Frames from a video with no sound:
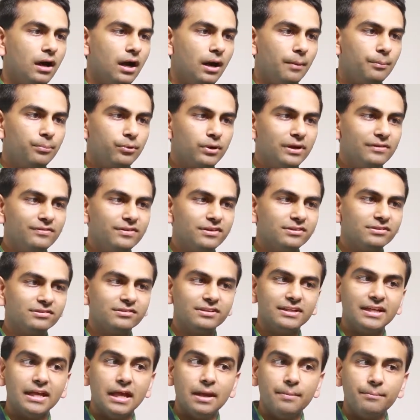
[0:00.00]
a
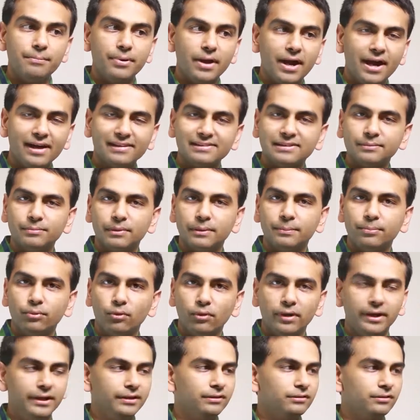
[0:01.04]
previously impossible
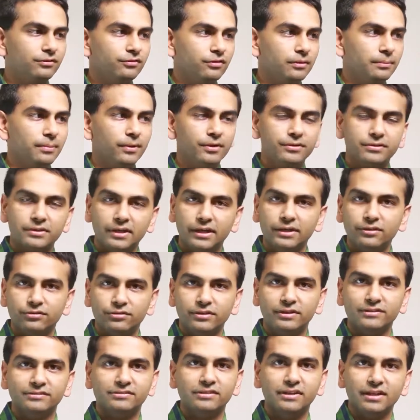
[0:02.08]
point for both
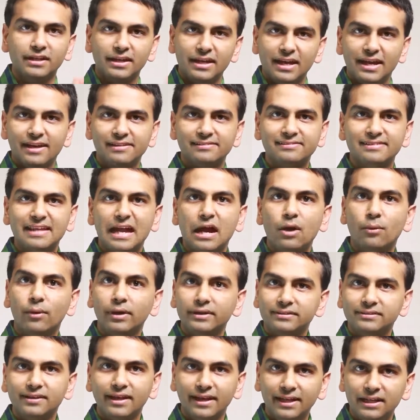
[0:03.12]
countries is now
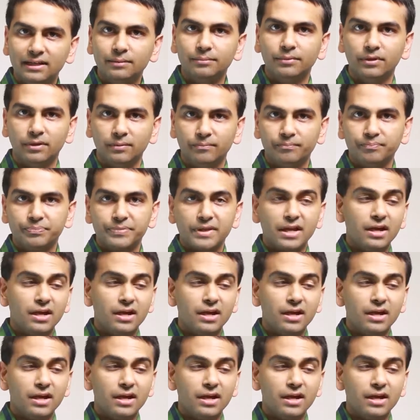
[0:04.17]
attainable.